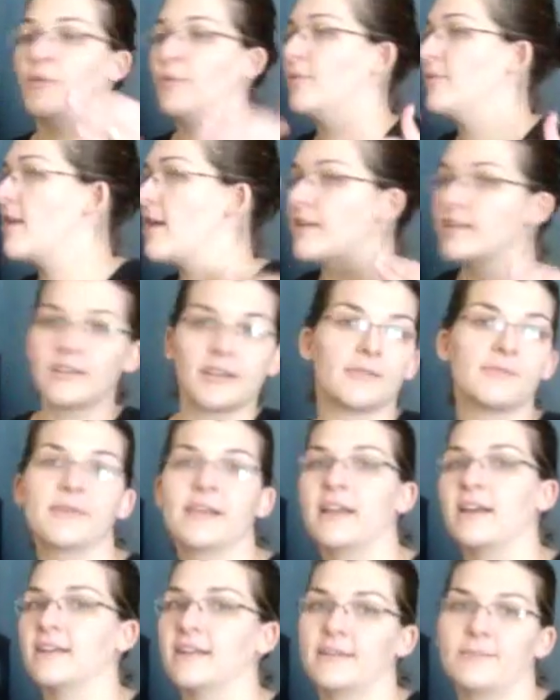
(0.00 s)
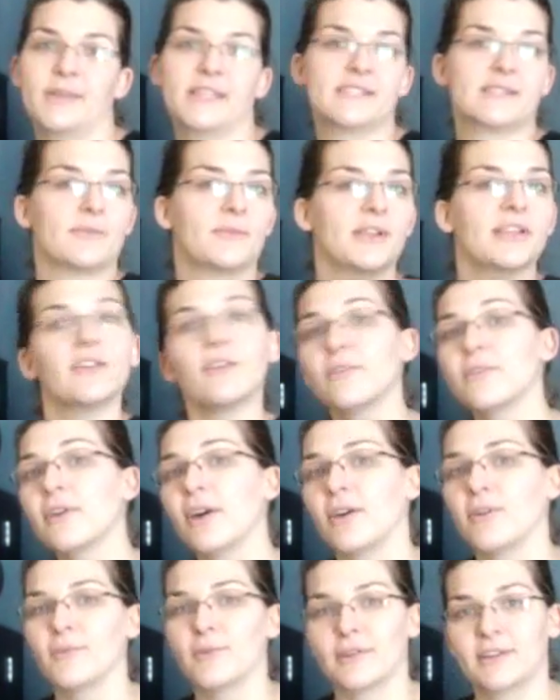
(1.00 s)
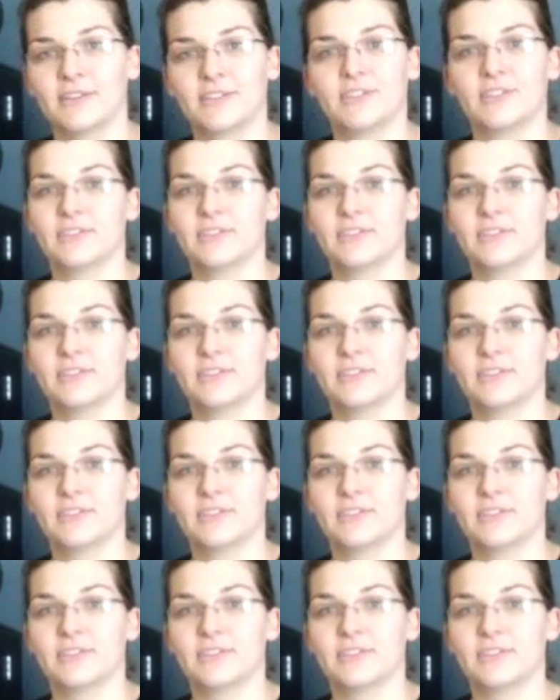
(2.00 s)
we're not all monogamous and we don't all want to